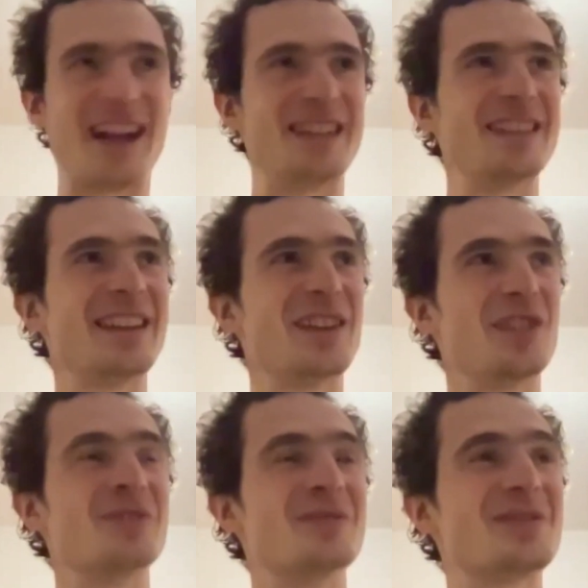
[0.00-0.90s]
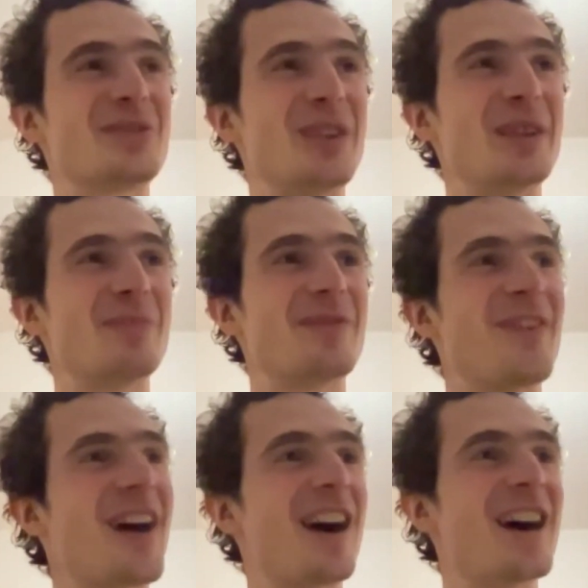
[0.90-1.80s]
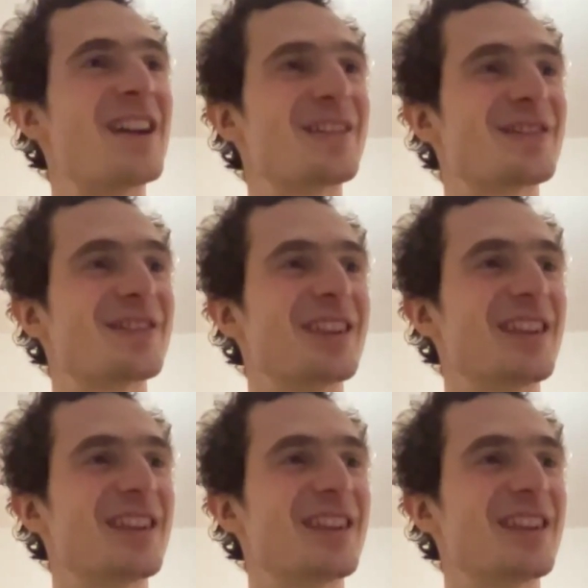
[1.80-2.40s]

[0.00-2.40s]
I did it on trip 5,